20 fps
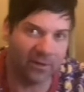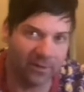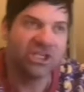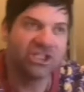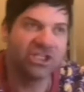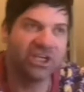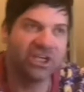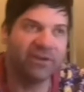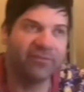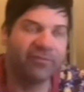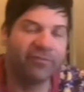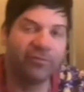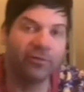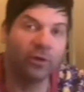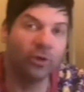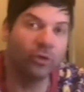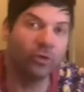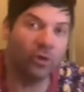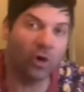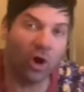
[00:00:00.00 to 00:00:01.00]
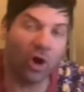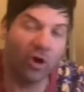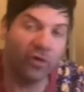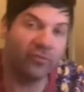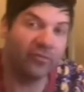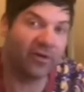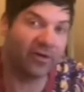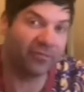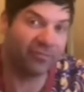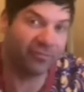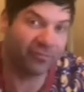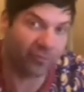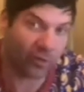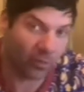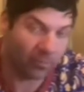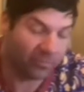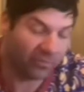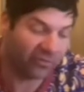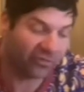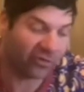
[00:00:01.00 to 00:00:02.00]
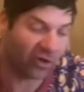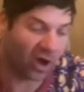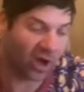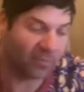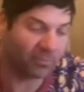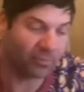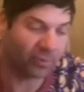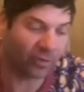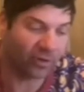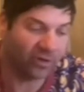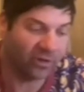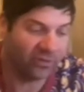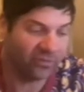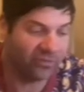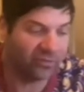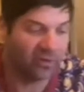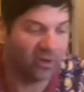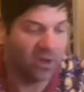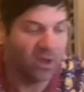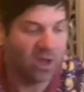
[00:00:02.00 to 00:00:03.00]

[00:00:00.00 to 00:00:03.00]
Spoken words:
She flew over from Cyprus,